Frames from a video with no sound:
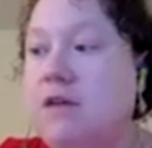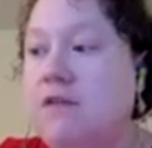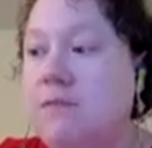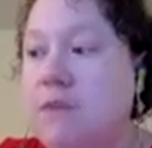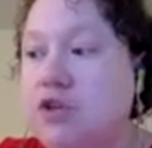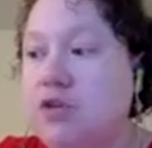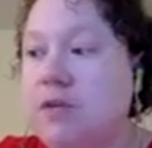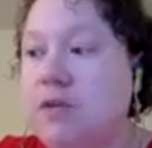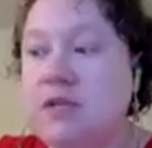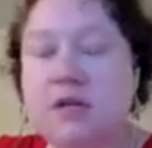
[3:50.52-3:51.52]
a
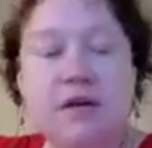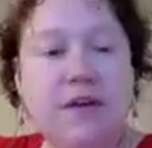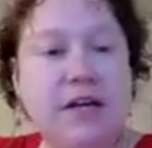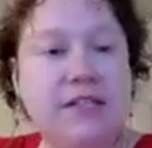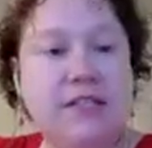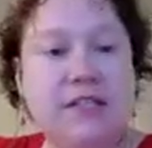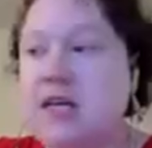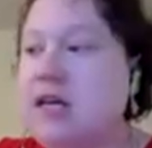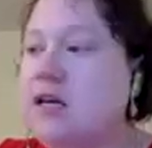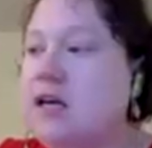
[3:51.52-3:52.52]
measurement of
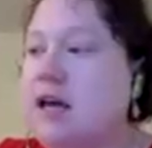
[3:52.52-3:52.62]
SZ,